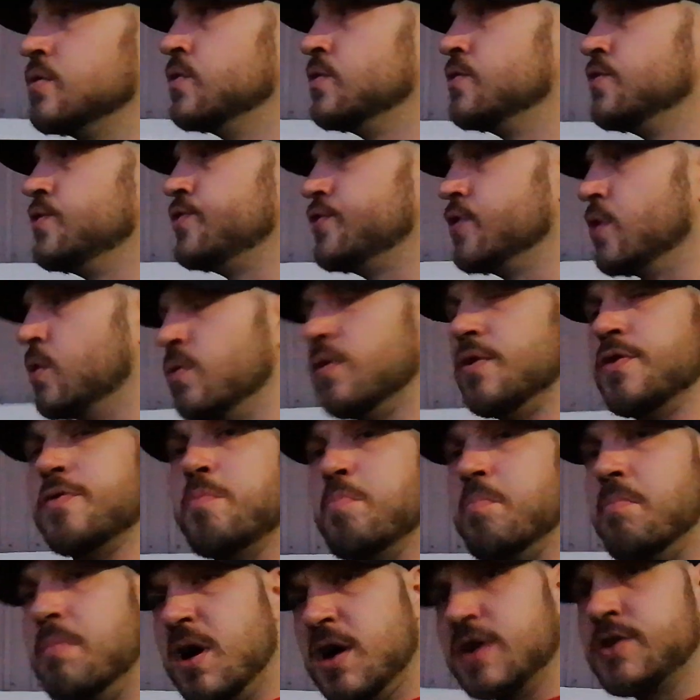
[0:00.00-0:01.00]
So with
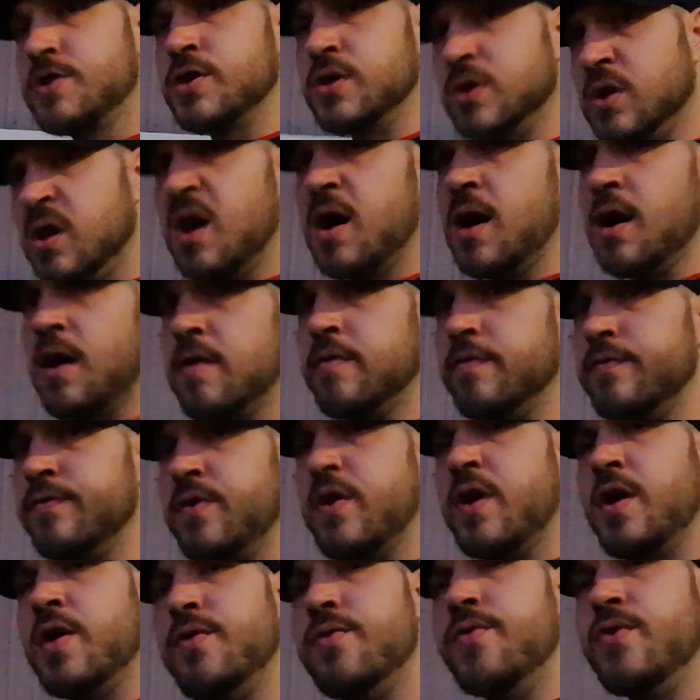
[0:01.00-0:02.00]
much
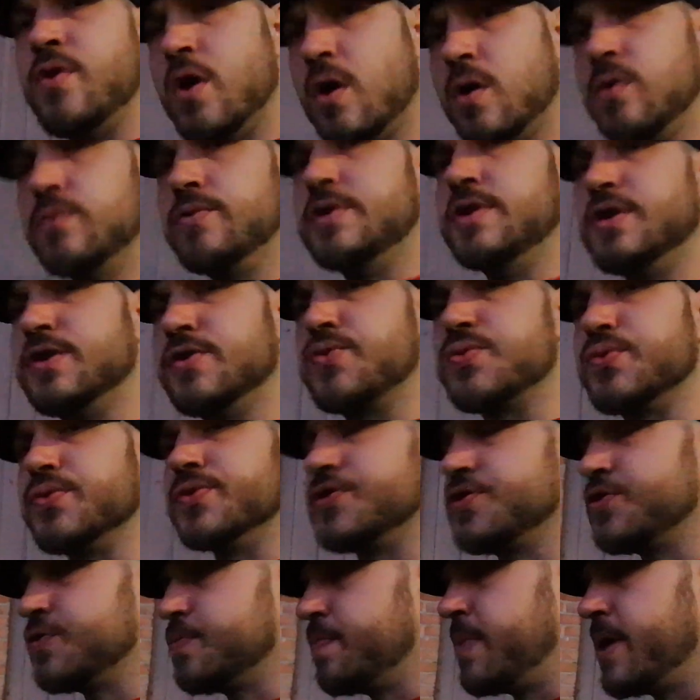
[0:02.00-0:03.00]
love and no
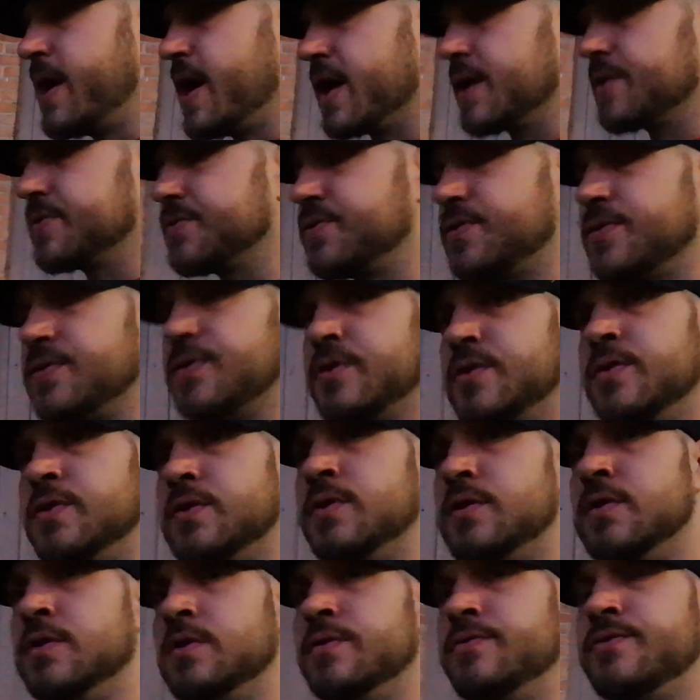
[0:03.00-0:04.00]
disrespect
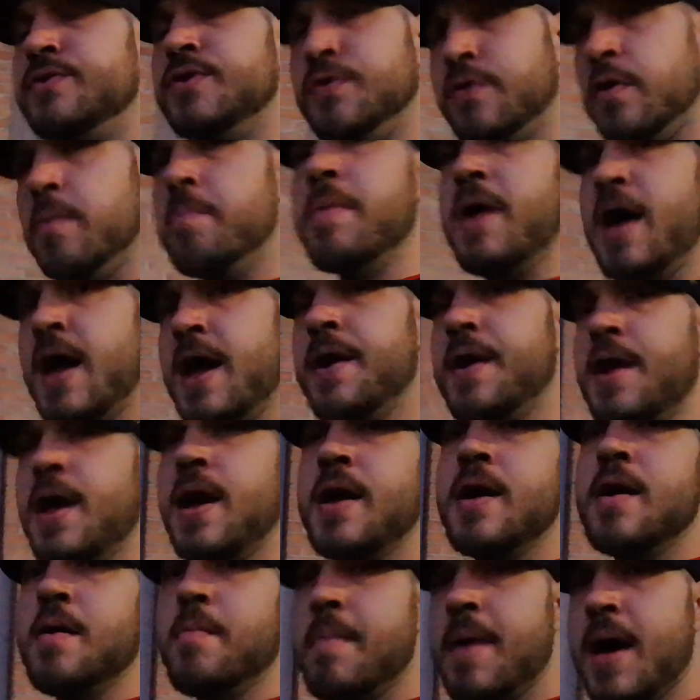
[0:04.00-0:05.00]
to the man
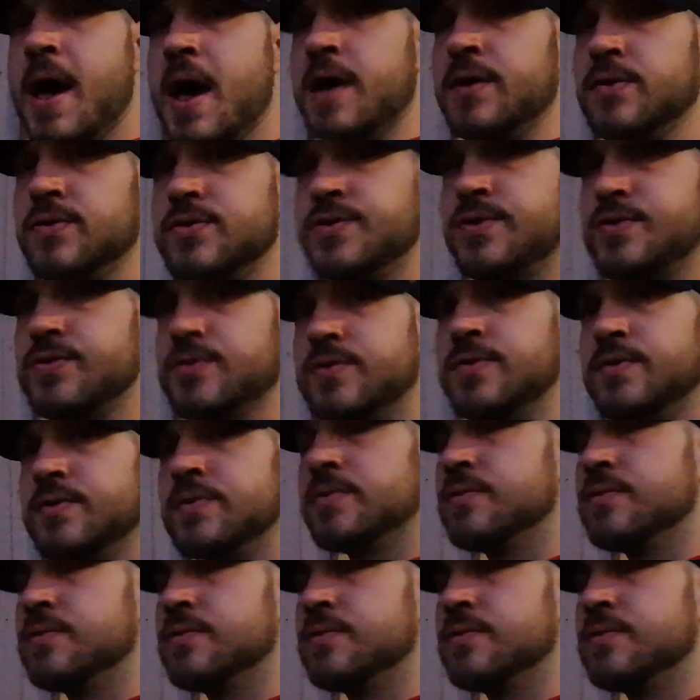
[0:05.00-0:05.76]
AMS,